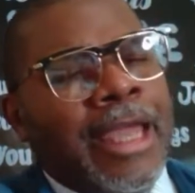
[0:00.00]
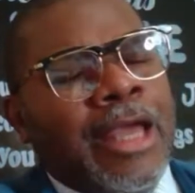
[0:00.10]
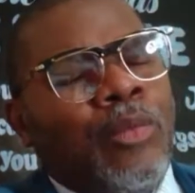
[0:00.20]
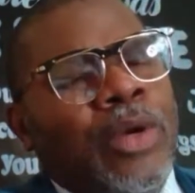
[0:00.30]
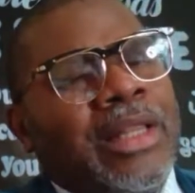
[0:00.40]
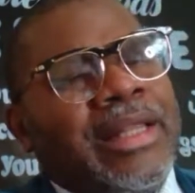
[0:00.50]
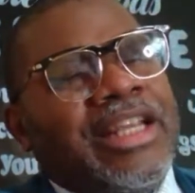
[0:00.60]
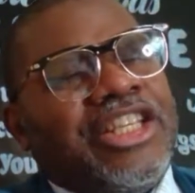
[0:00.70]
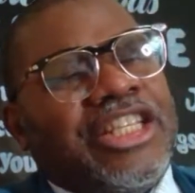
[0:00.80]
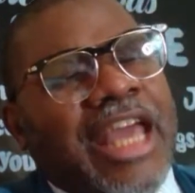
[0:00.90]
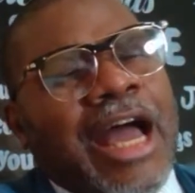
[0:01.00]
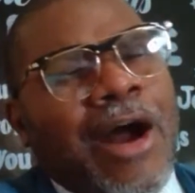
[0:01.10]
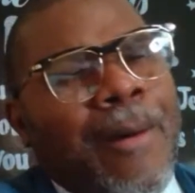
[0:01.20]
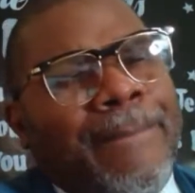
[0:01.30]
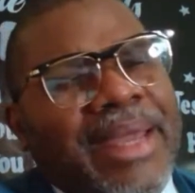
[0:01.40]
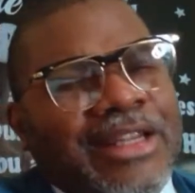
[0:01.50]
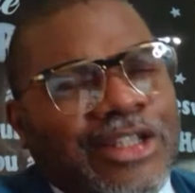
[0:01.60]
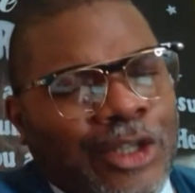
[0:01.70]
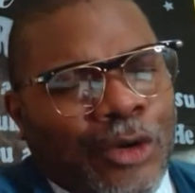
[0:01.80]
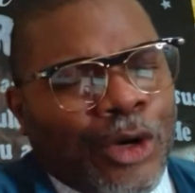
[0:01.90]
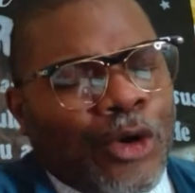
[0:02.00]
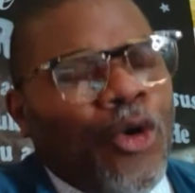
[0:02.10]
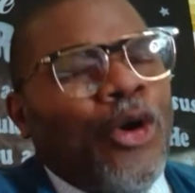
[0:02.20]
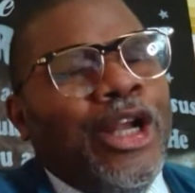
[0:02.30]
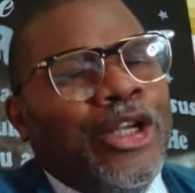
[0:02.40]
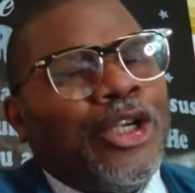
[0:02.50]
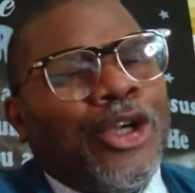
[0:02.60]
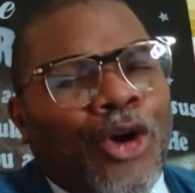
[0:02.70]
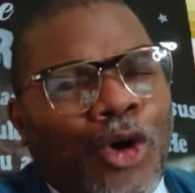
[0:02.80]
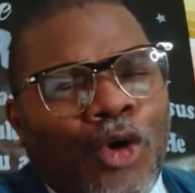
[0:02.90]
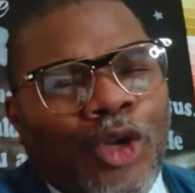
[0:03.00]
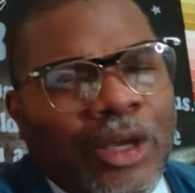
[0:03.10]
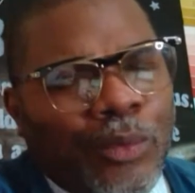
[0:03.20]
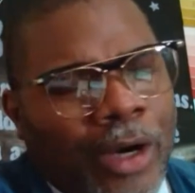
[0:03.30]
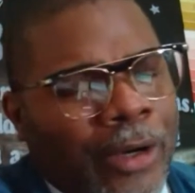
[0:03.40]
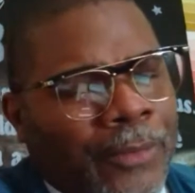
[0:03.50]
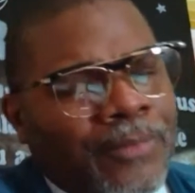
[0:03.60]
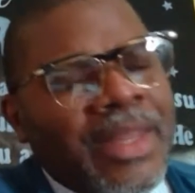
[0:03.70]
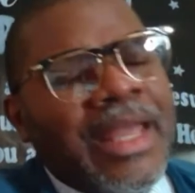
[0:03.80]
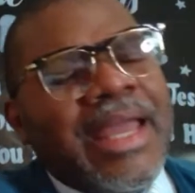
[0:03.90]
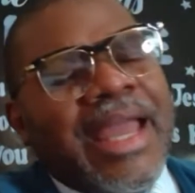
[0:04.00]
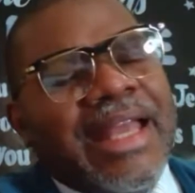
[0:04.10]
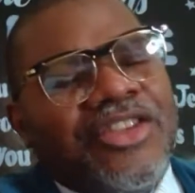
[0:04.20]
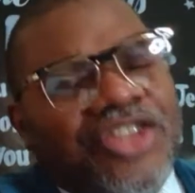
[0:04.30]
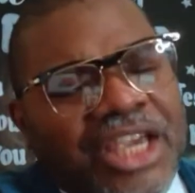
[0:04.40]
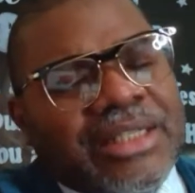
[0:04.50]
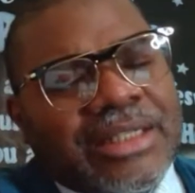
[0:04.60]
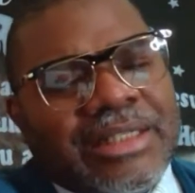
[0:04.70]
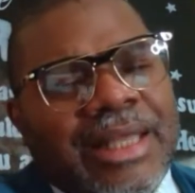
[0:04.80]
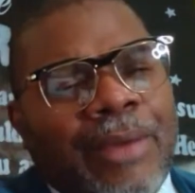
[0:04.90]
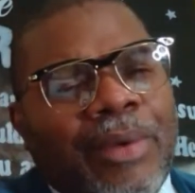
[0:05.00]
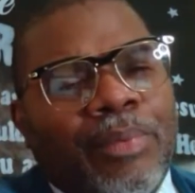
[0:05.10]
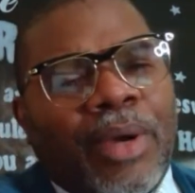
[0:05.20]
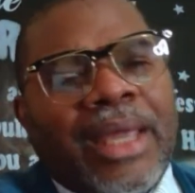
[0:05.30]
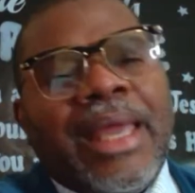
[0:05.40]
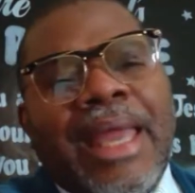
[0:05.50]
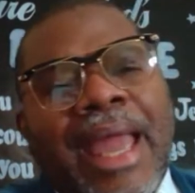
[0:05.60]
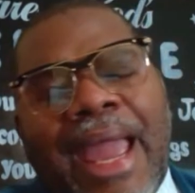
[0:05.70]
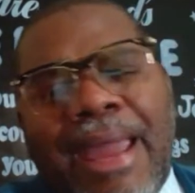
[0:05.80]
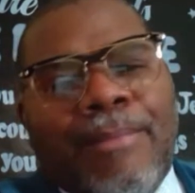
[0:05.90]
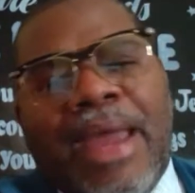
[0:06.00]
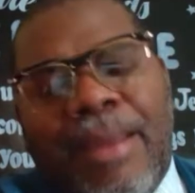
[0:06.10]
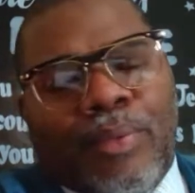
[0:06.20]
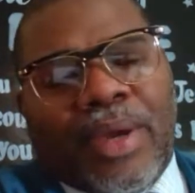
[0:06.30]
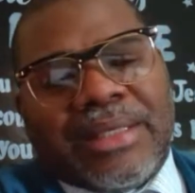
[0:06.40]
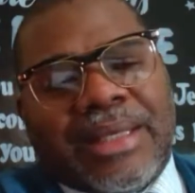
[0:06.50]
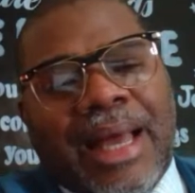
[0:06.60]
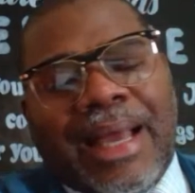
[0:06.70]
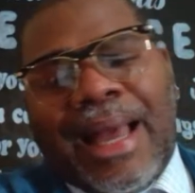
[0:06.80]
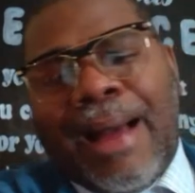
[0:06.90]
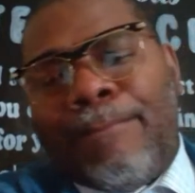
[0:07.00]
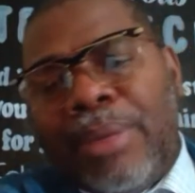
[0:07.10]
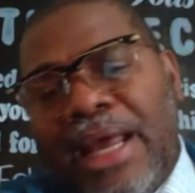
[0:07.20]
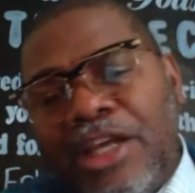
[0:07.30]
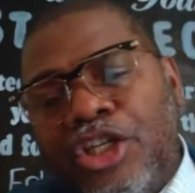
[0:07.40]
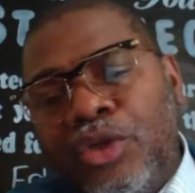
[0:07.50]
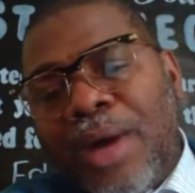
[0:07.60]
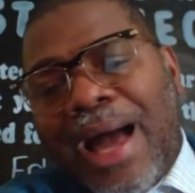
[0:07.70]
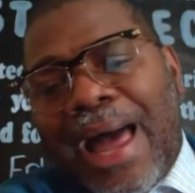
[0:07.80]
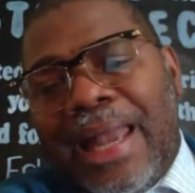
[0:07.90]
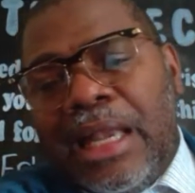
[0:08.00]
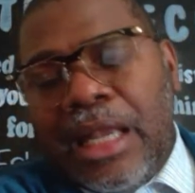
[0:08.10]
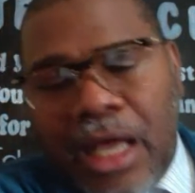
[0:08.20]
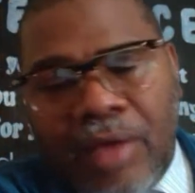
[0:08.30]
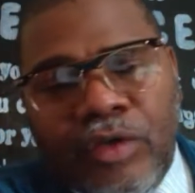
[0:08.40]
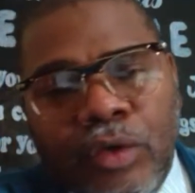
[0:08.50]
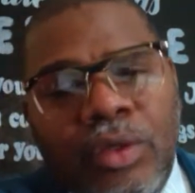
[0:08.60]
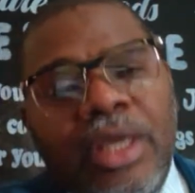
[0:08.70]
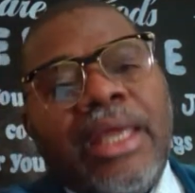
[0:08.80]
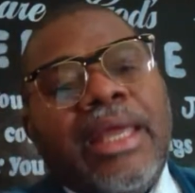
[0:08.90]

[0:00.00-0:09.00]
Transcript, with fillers: It will and it shall be so according to your holy word. In Jesus' name we pray. Amen. Praise God. God bless you. I love you.